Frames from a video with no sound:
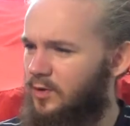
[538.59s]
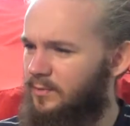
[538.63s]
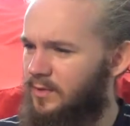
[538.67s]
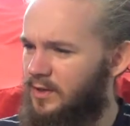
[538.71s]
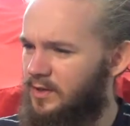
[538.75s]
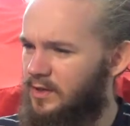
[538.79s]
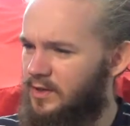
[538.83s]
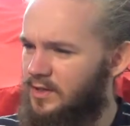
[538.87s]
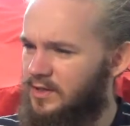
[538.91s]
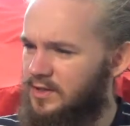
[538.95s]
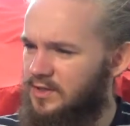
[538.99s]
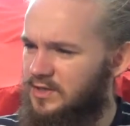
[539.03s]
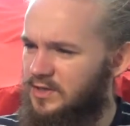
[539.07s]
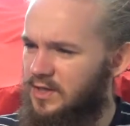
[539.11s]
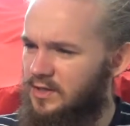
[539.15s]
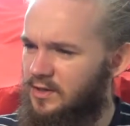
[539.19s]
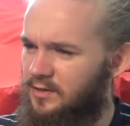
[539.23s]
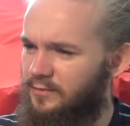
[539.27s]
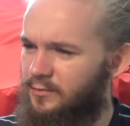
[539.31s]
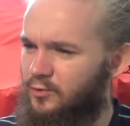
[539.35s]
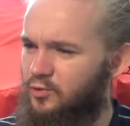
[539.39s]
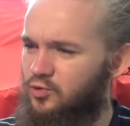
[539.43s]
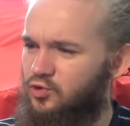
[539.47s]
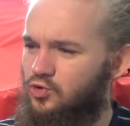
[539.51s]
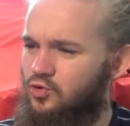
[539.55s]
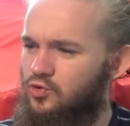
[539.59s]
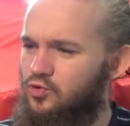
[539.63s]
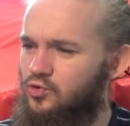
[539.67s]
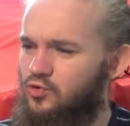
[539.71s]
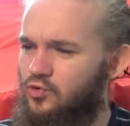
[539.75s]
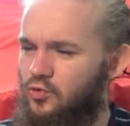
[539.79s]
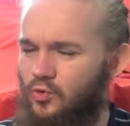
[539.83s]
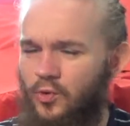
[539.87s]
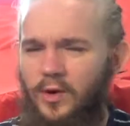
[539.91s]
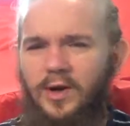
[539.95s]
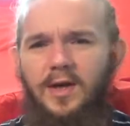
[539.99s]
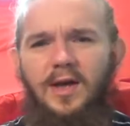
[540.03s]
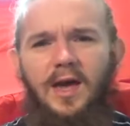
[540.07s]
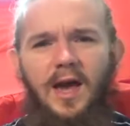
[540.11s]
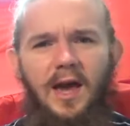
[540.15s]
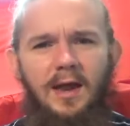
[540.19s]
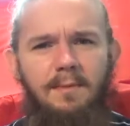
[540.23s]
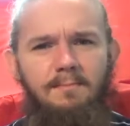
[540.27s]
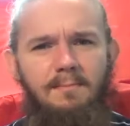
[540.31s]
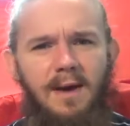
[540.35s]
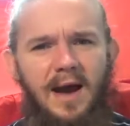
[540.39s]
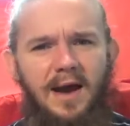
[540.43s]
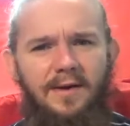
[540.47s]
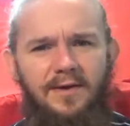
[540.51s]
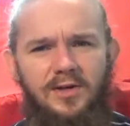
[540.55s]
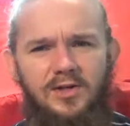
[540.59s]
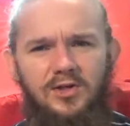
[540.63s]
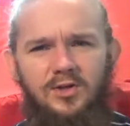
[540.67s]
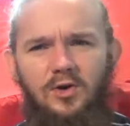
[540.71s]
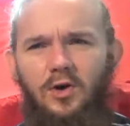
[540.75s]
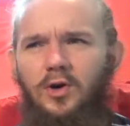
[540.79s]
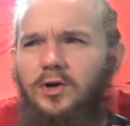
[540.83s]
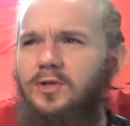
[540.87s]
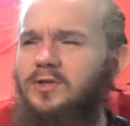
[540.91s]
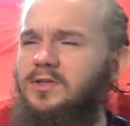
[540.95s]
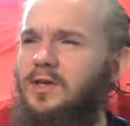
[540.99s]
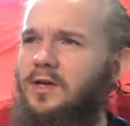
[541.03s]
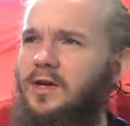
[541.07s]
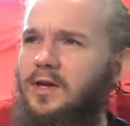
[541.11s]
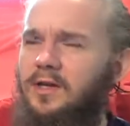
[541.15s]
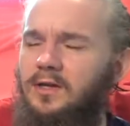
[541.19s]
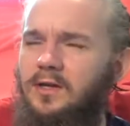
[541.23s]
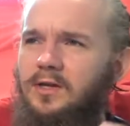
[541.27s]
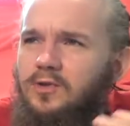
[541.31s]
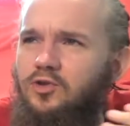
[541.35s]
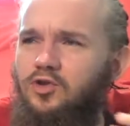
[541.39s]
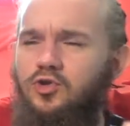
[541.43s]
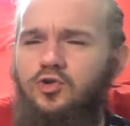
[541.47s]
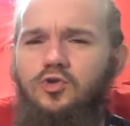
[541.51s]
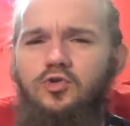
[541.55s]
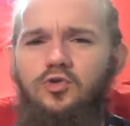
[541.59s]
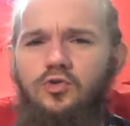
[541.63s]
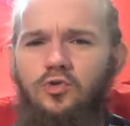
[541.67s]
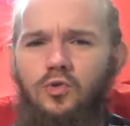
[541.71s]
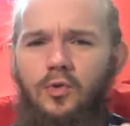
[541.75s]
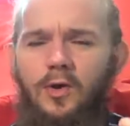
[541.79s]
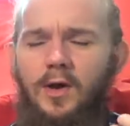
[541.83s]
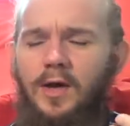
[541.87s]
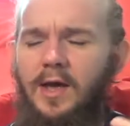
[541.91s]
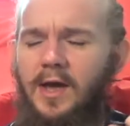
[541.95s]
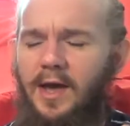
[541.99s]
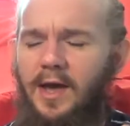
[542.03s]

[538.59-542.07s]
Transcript: I mean, like I said, they've got 2 row and Maris Otter, and 2 row